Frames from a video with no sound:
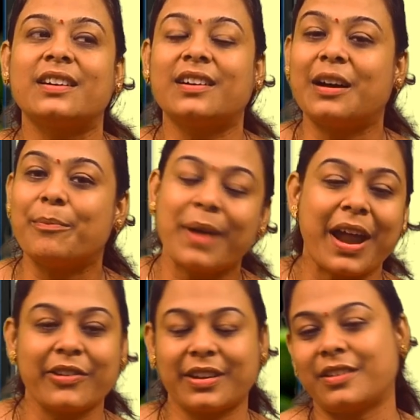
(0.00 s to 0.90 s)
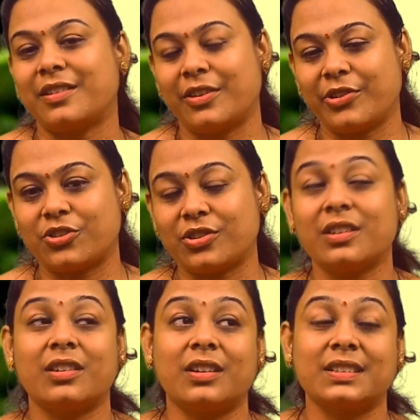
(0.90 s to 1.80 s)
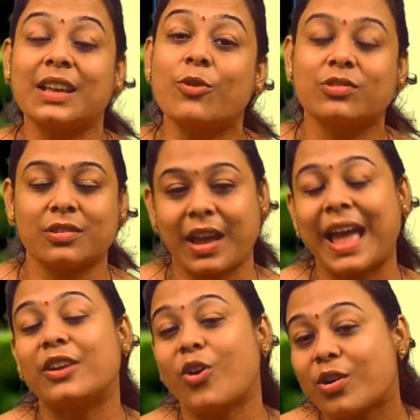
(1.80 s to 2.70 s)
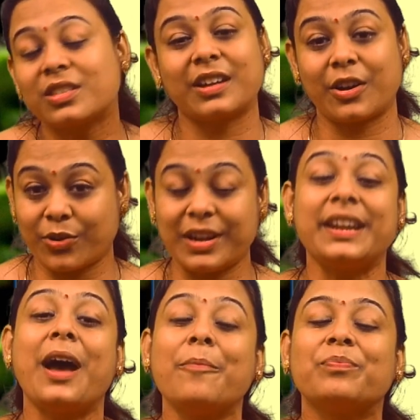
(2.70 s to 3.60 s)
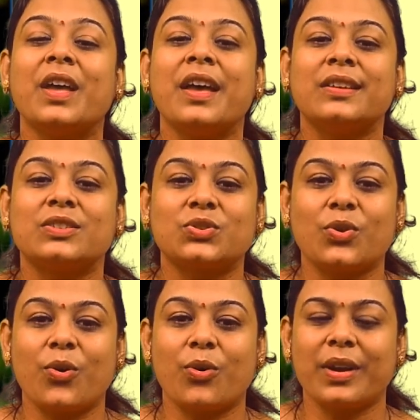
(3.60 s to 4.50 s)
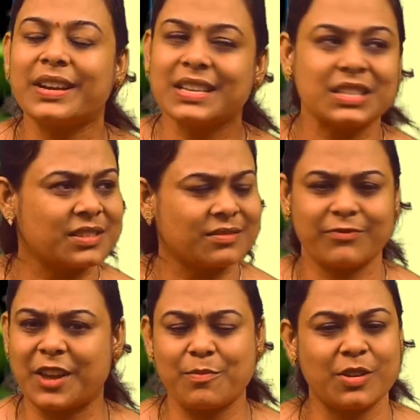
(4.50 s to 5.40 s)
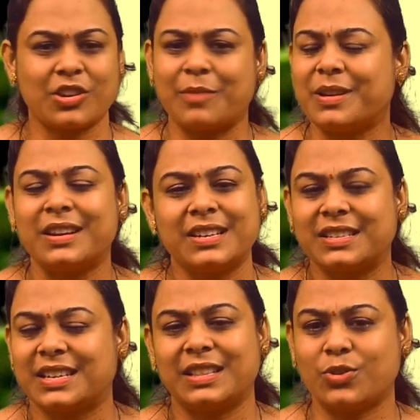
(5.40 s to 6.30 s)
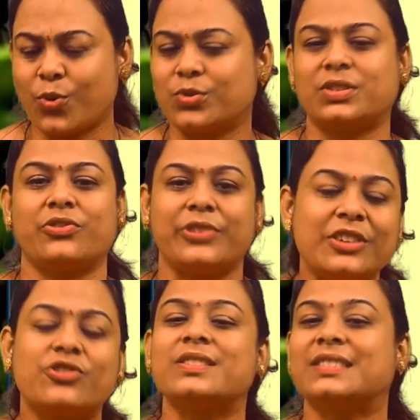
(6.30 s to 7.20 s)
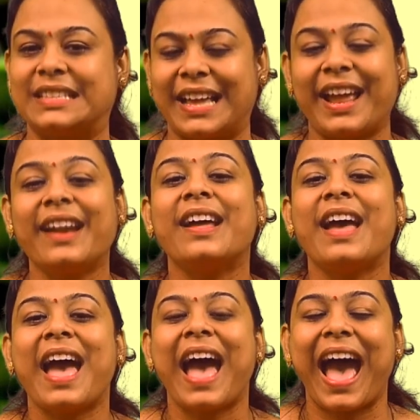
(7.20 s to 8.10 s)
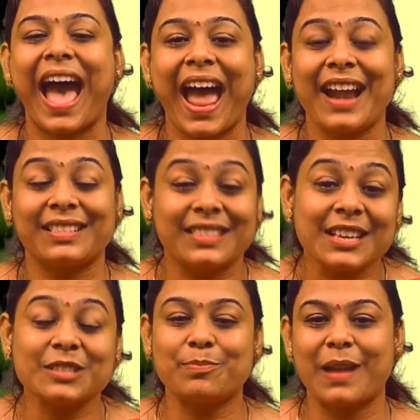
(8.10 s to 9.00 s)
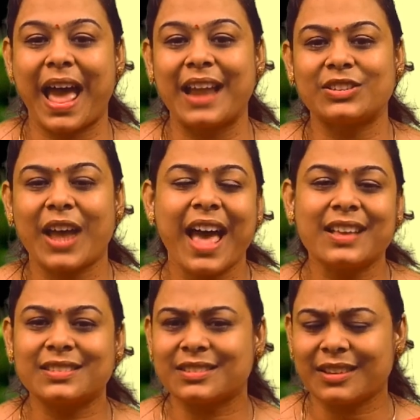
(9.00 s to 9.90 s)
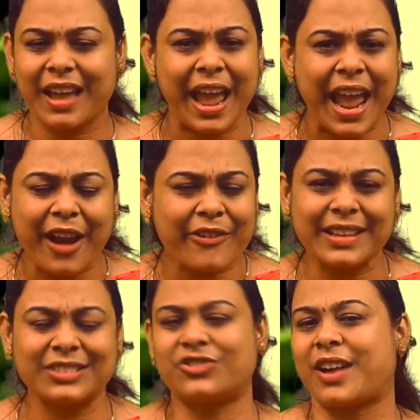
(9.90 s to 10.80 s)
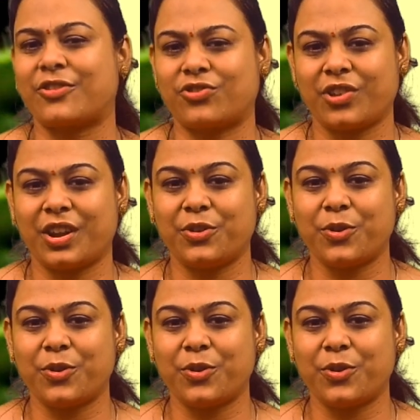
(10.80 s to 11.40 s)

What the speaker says: the American region, South and North Carolina. So it is very much abundant in those regions there, and this plant has hairy structure,